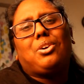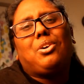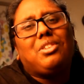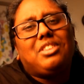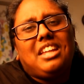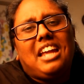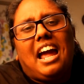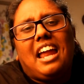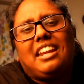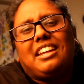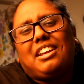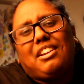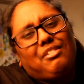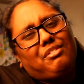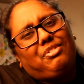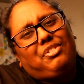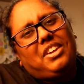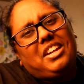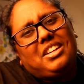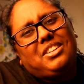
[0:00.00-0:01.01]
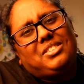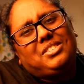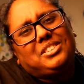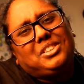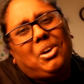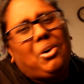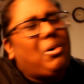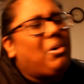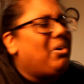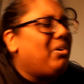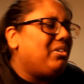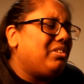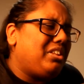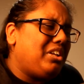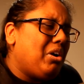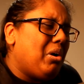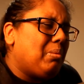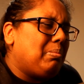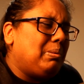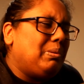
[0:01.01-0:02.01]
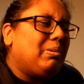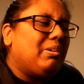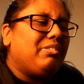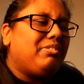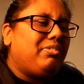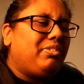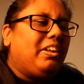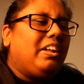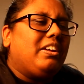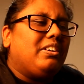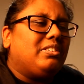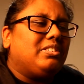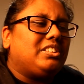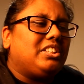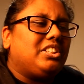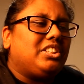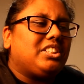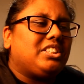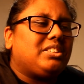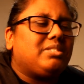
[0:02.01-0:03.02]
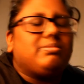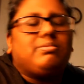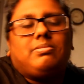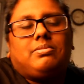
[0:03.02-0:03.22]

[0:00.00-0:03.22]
all the Anakin feels, all the Obi-Wan feels, and just